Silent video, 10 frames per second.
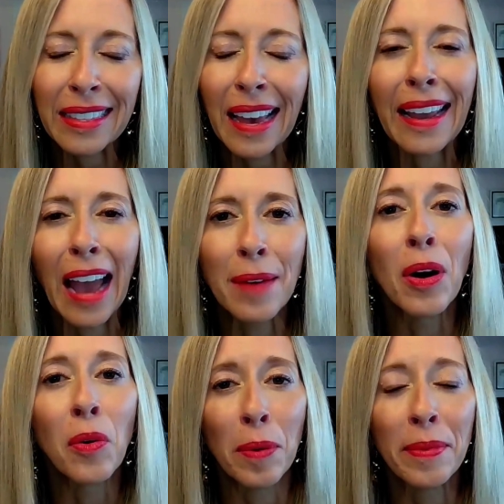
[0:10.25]
I am
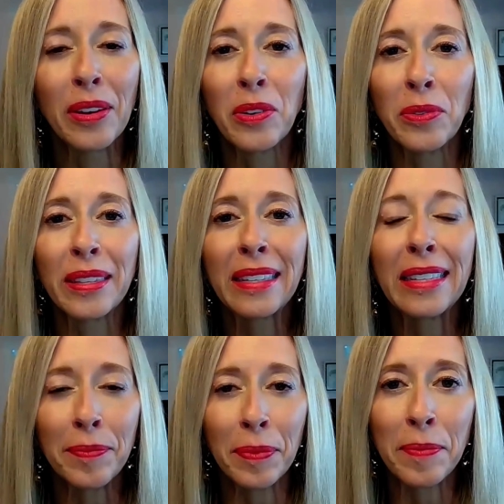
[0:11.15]
a woman who is
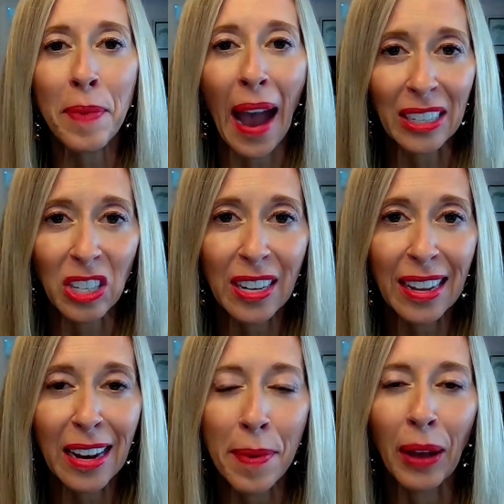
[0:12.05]
deeply
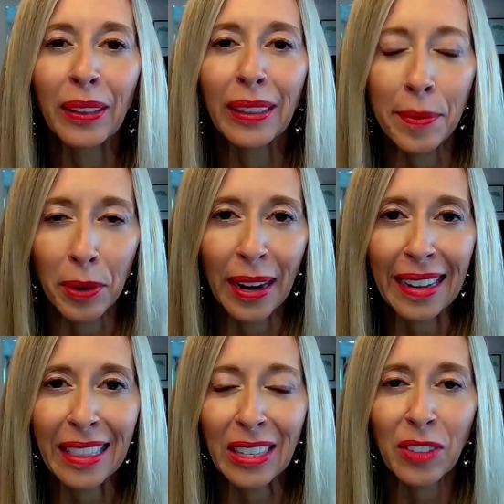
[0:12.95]
passionate about
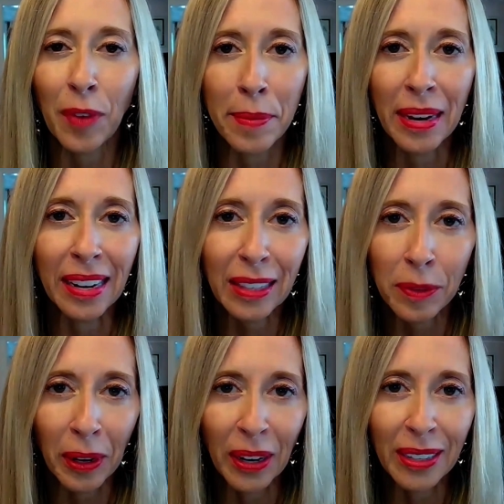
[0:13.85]
liberating this feminine
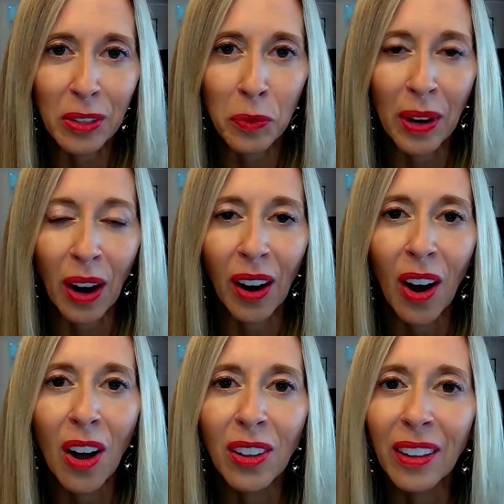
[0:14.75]
experience we are
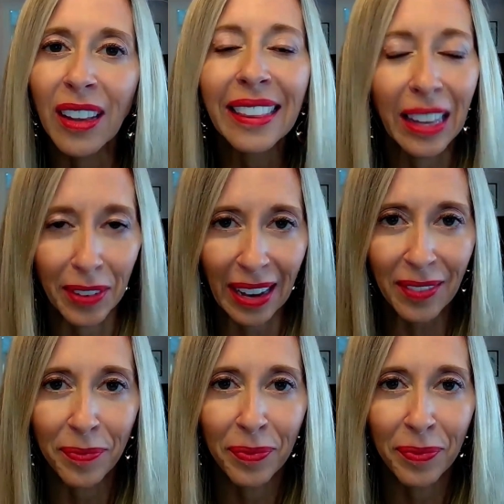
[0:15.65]
all living.